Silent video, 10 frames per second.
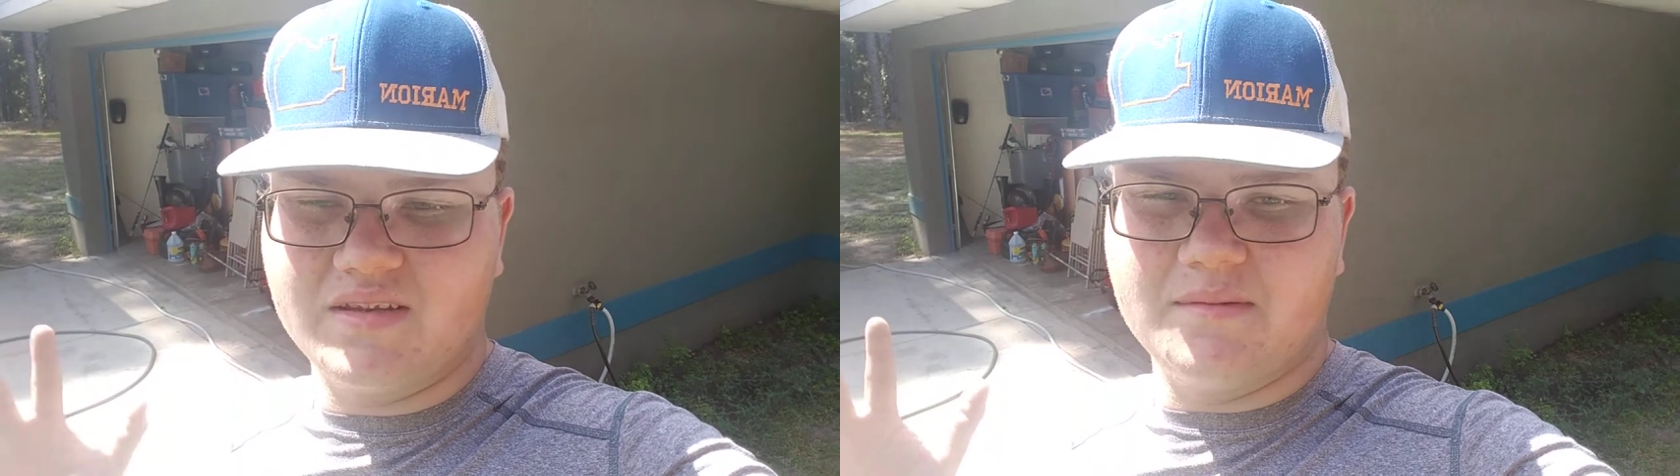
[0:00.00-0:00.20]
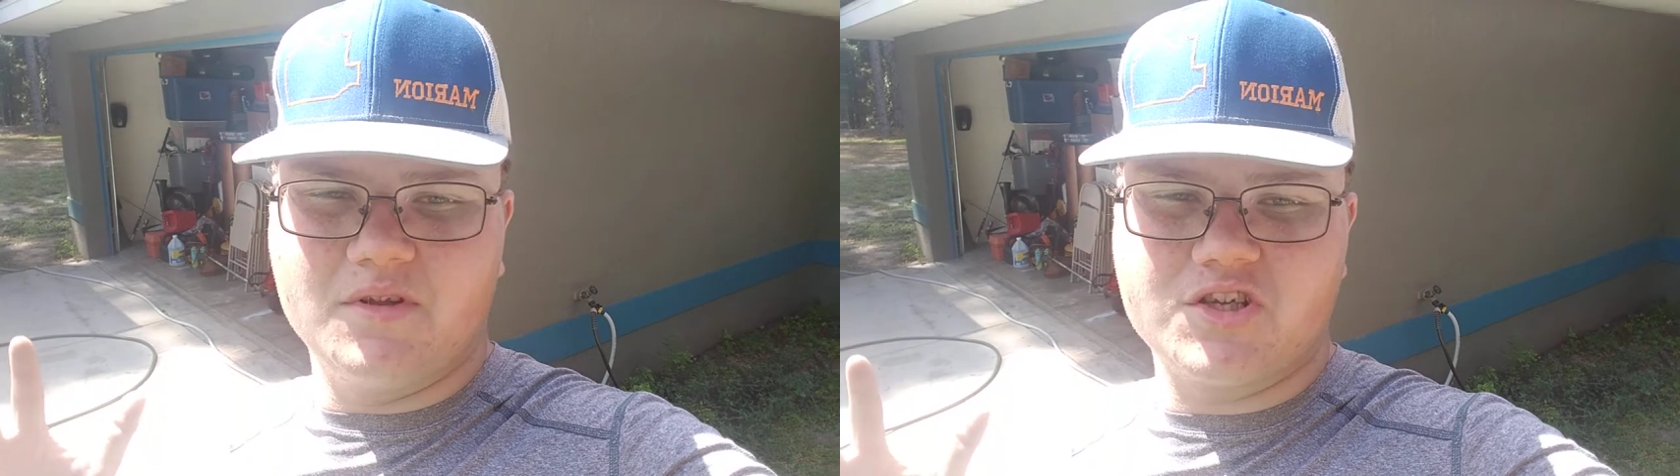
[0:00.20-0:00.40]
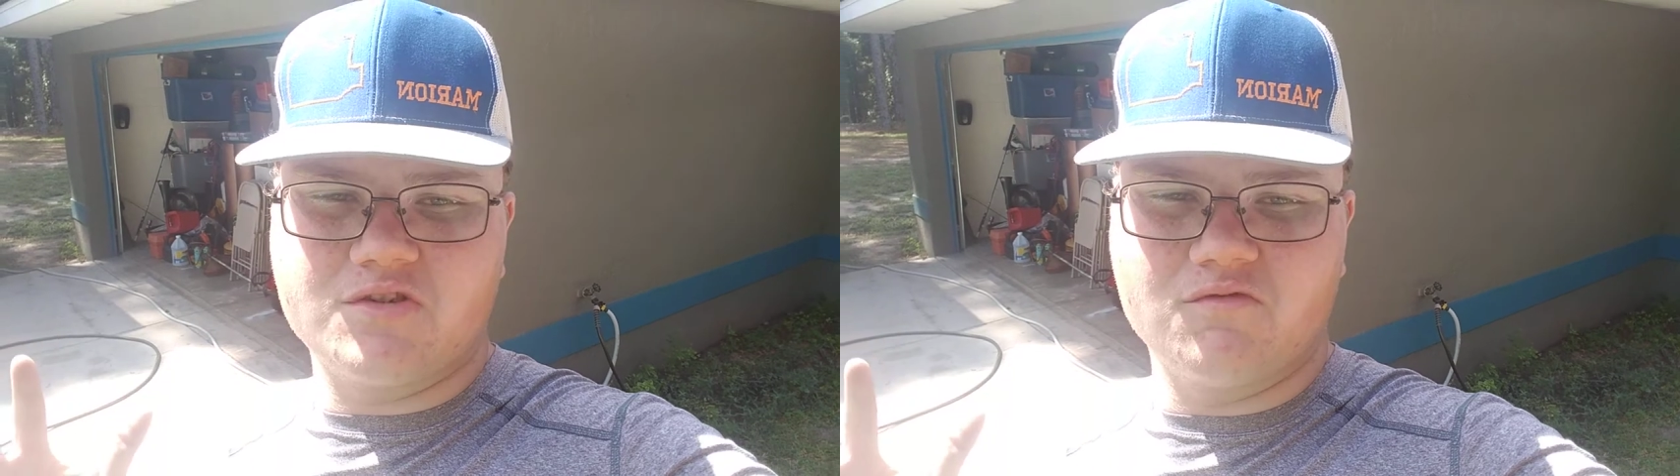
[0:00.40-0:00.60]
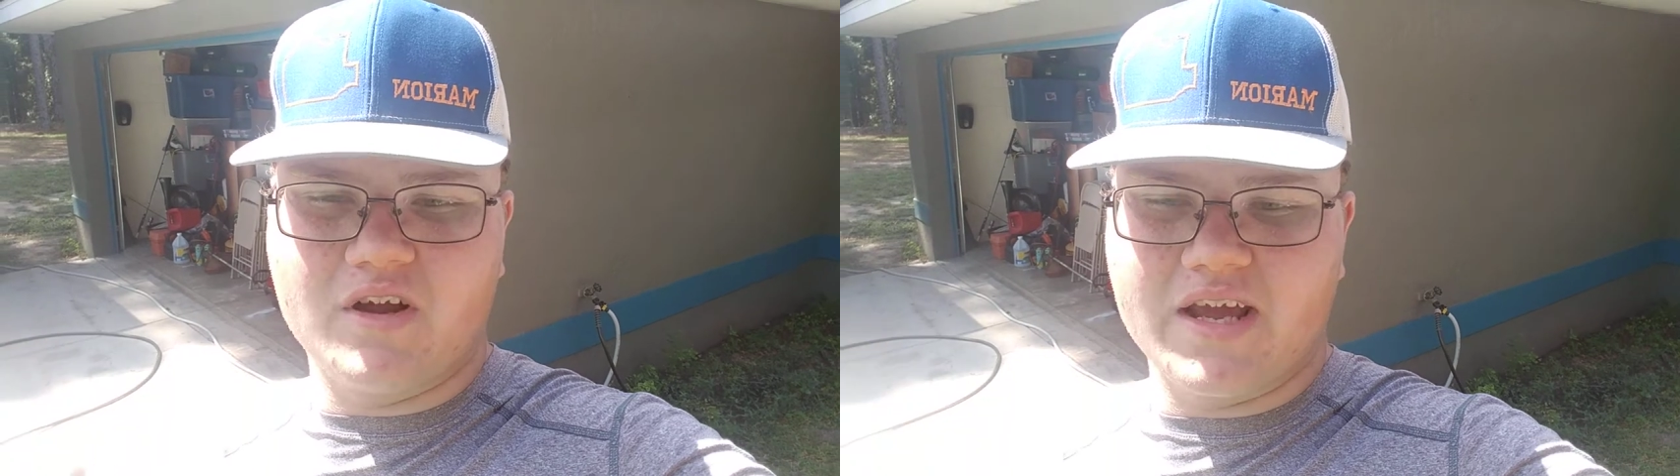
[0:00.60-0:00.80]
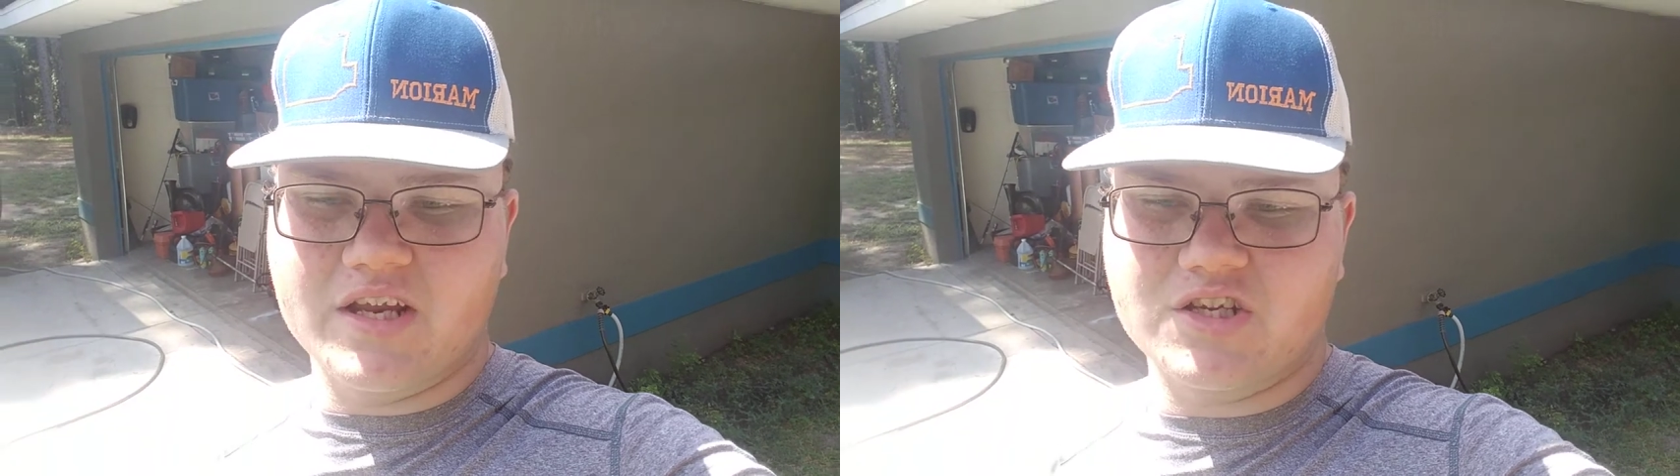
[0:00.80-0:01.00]
Demolition
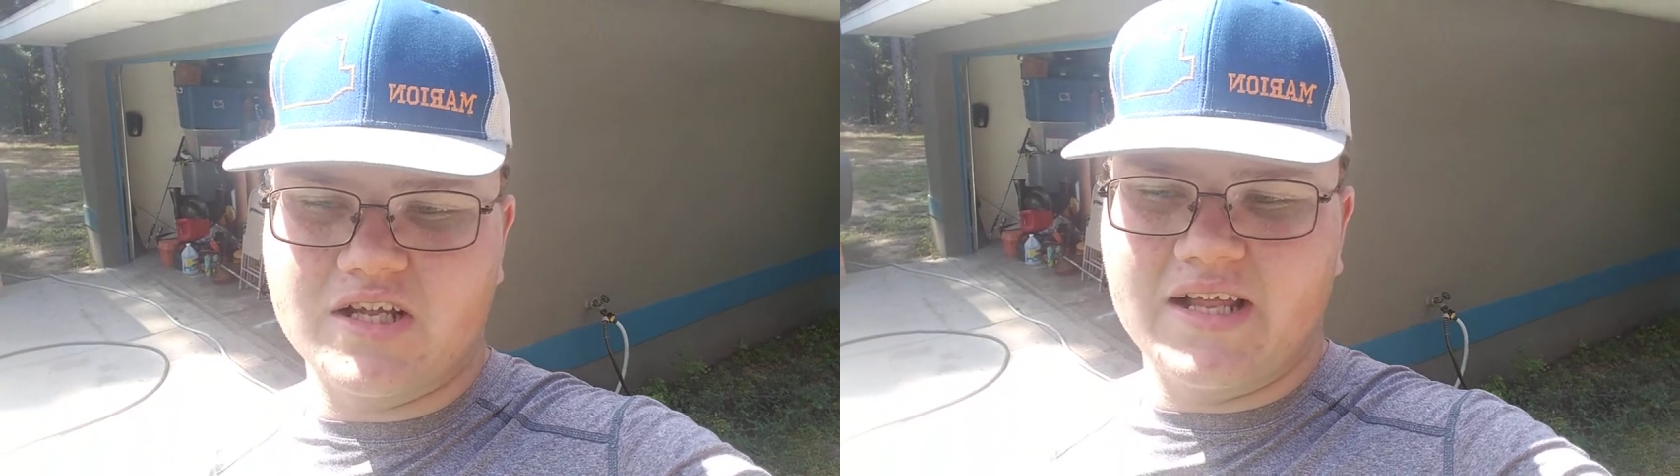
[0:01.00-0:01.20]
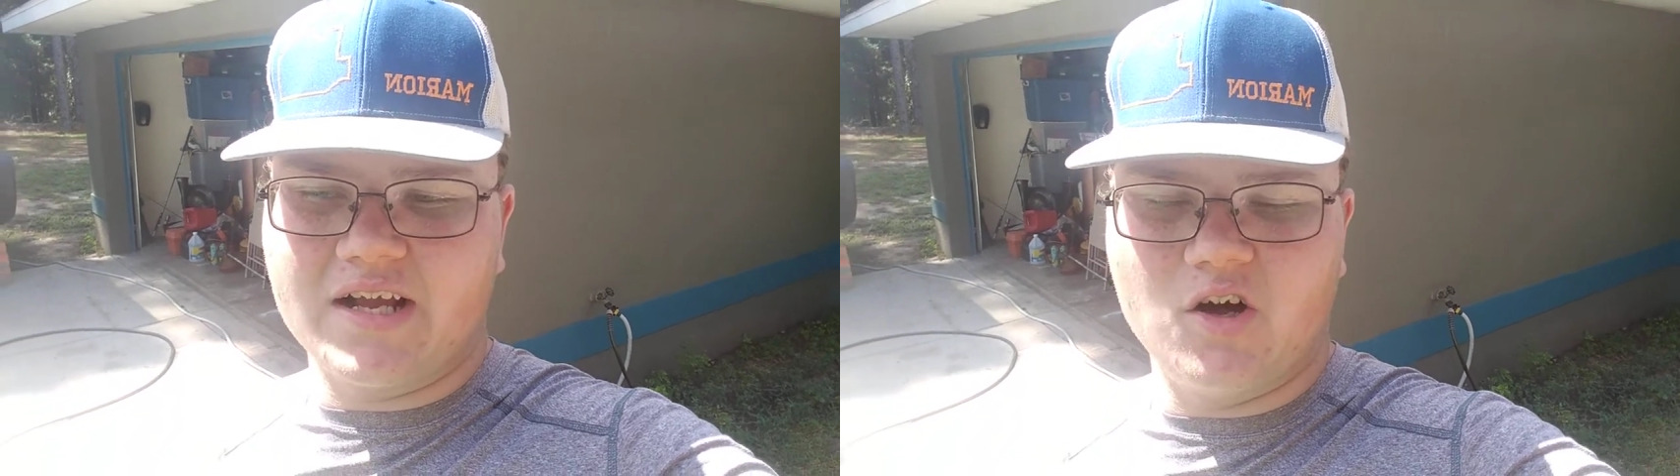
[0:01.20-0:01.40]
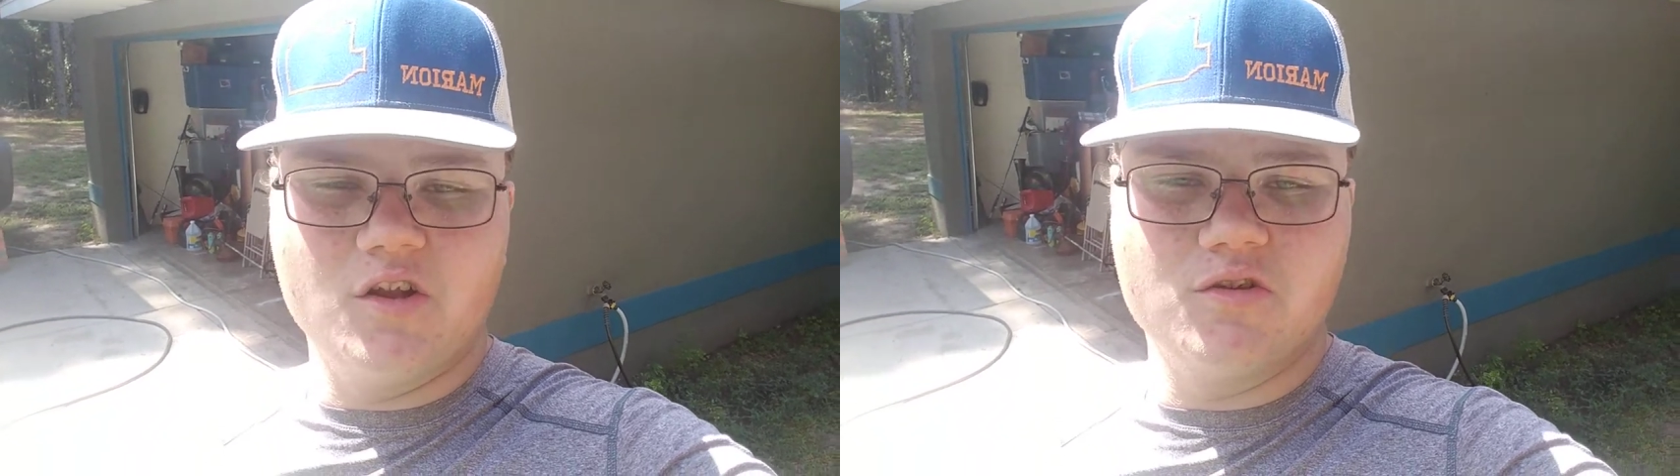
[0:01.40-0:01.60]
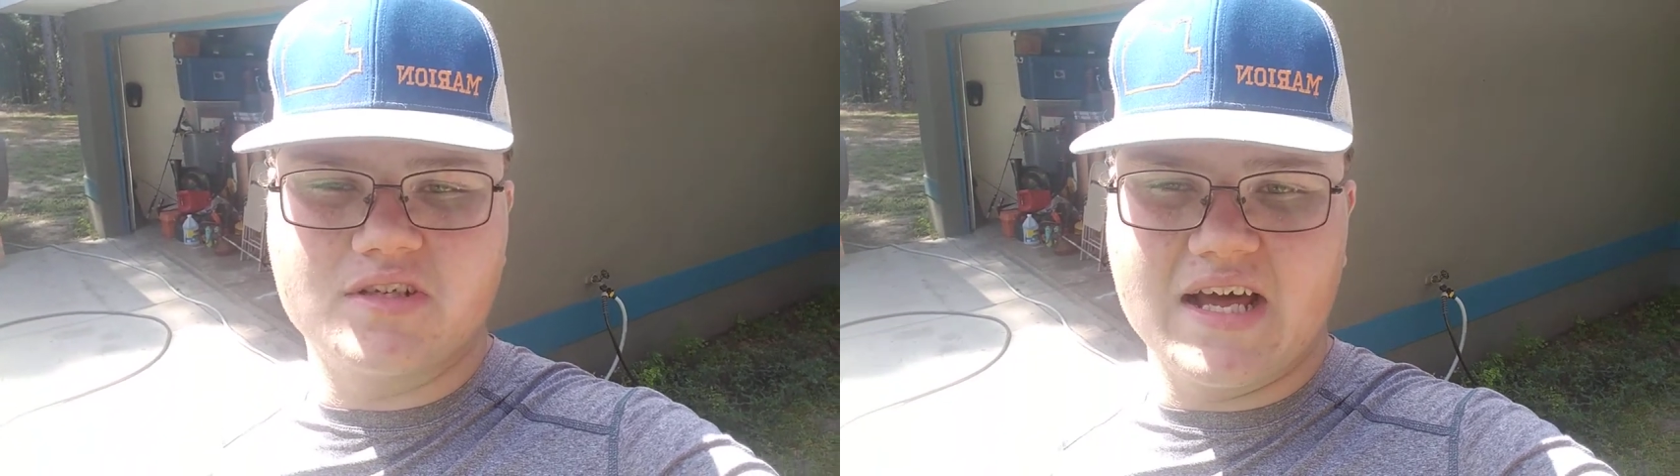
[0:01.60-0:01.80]
Ranch. I like all those